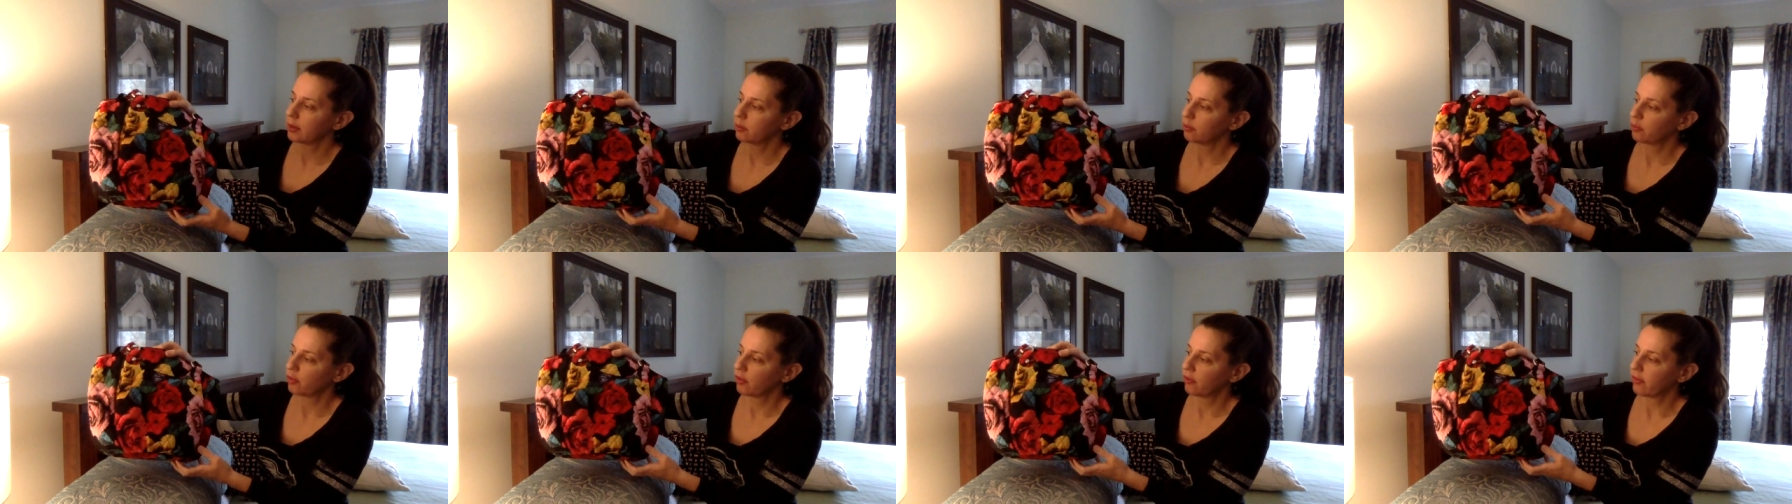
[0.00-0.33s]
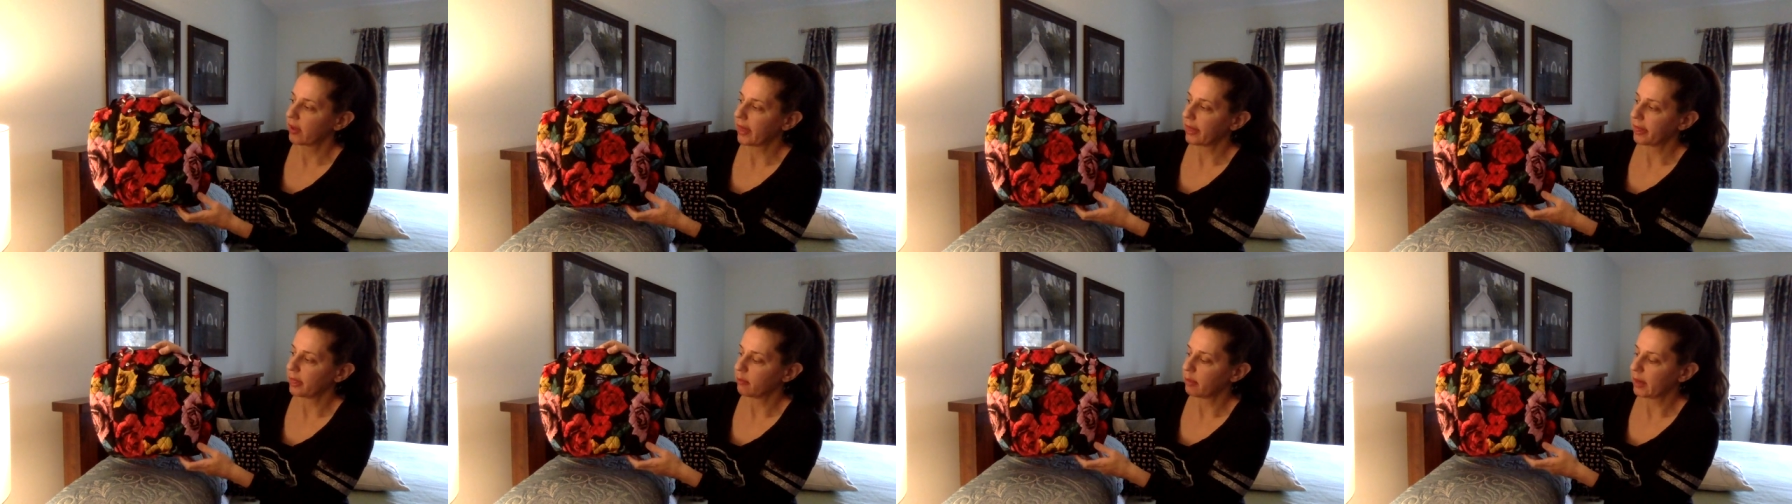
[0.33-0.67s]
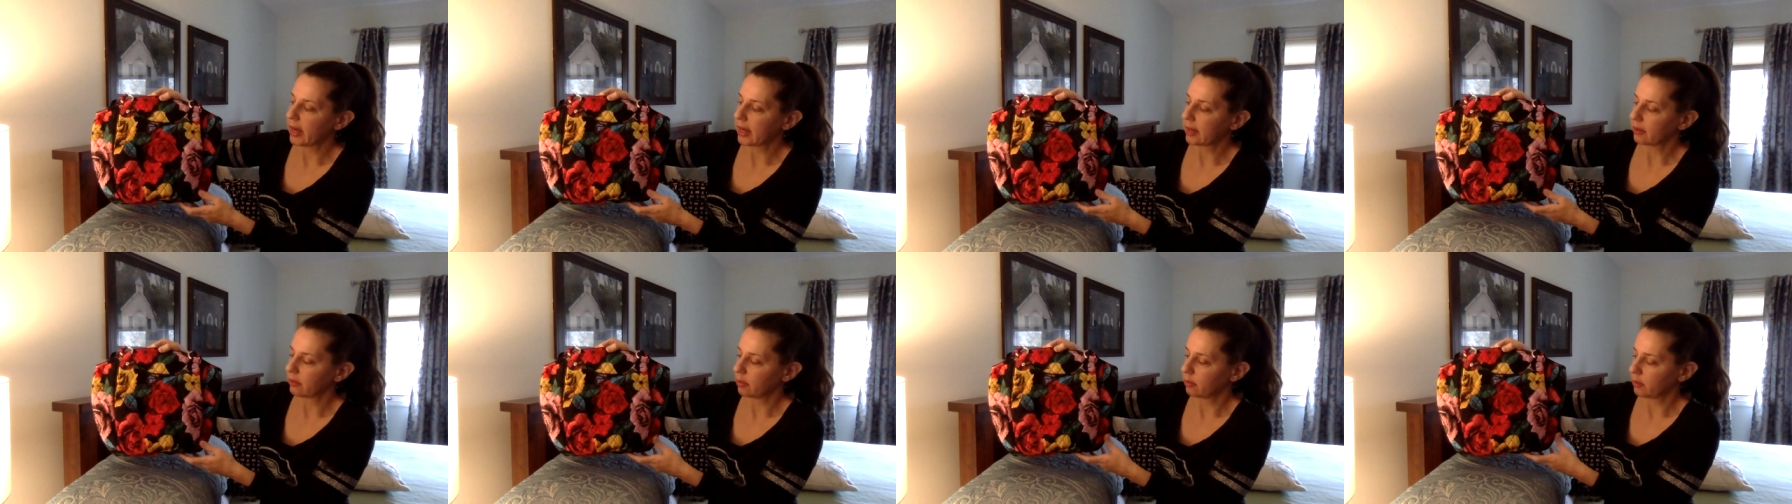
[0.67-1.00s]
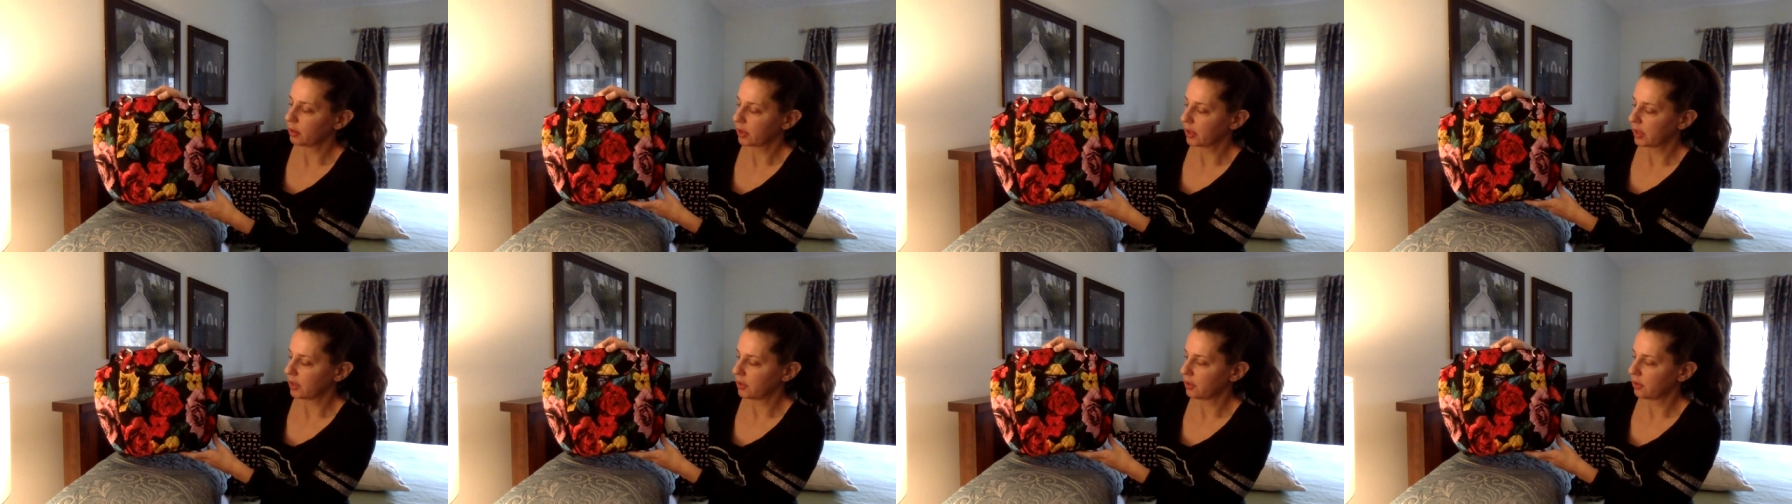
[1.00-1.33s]
prevent the bag from
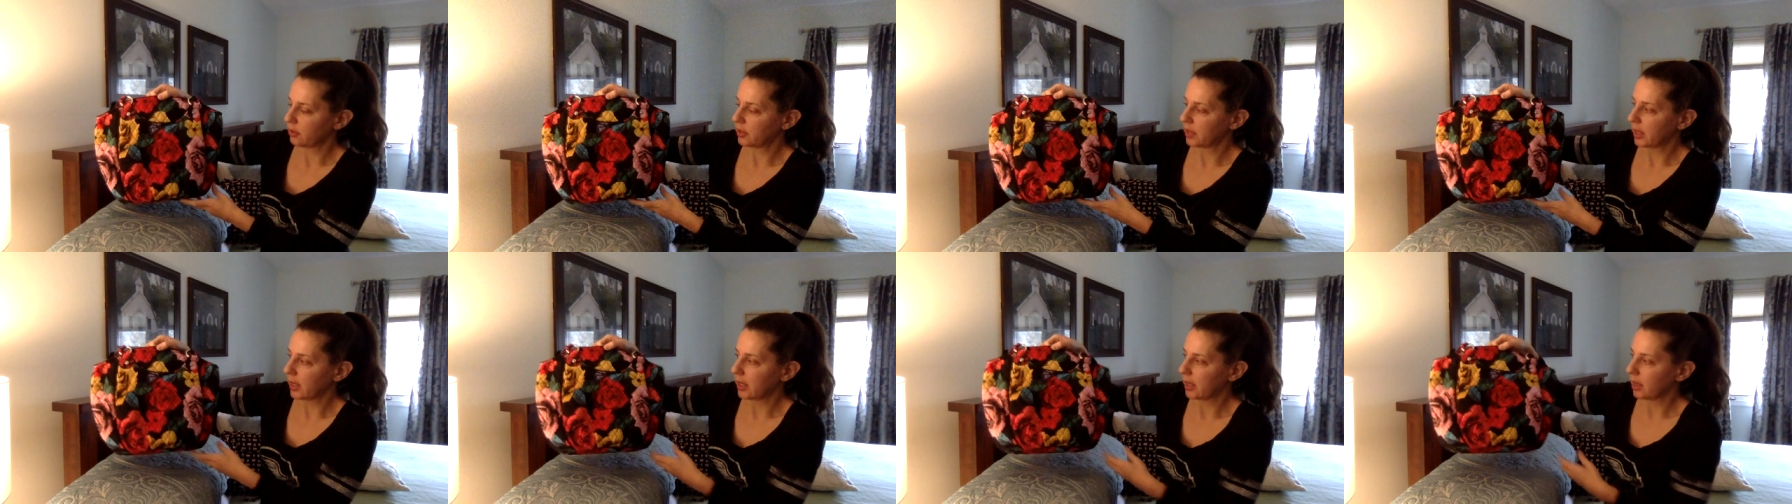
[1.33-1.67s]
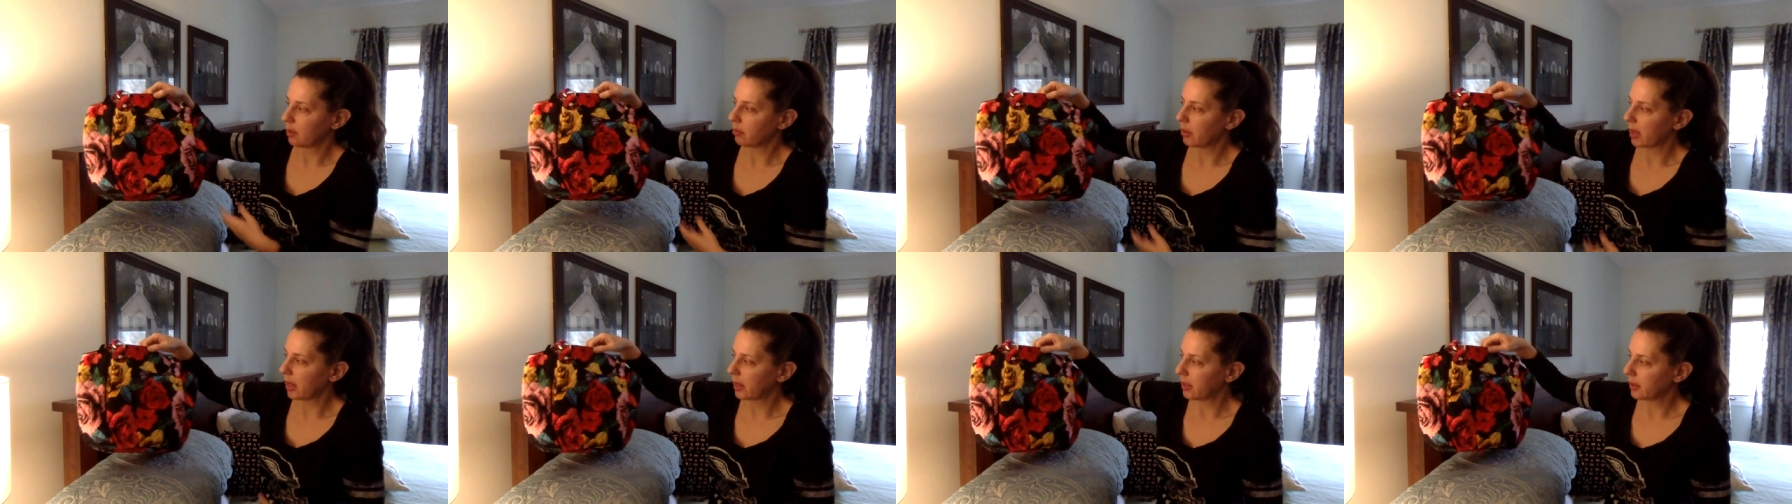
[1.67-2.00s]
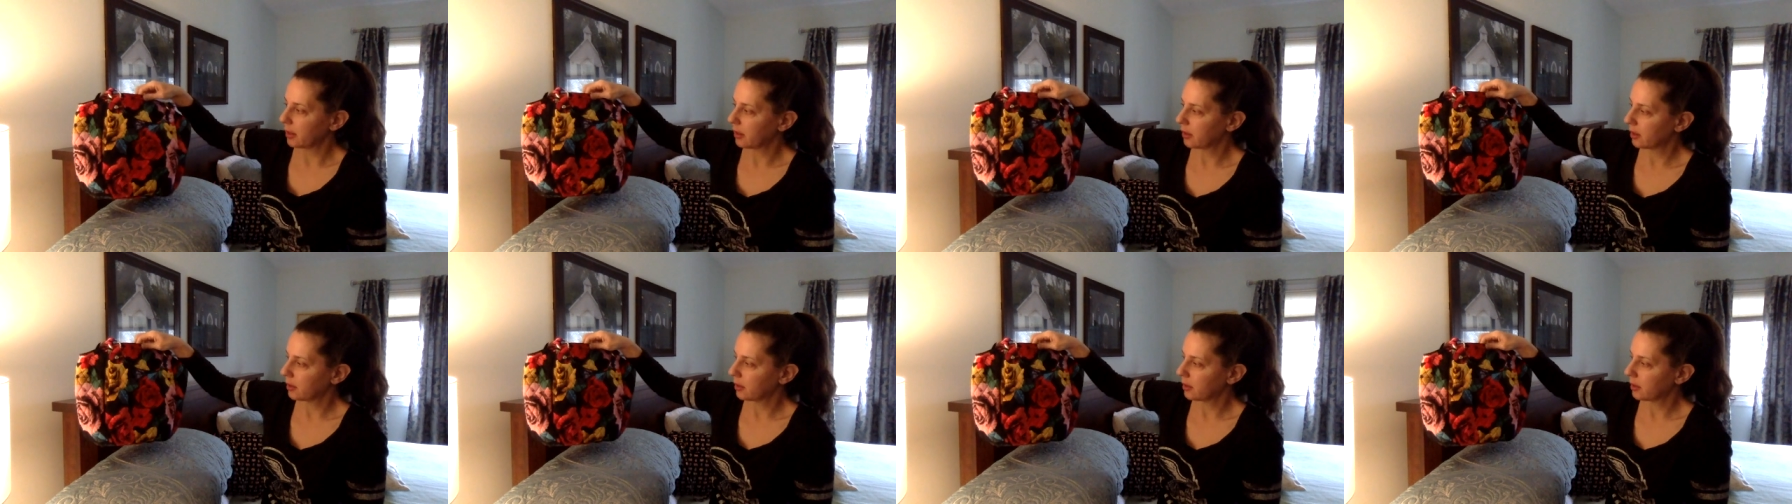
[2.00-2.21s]
looking too dated, but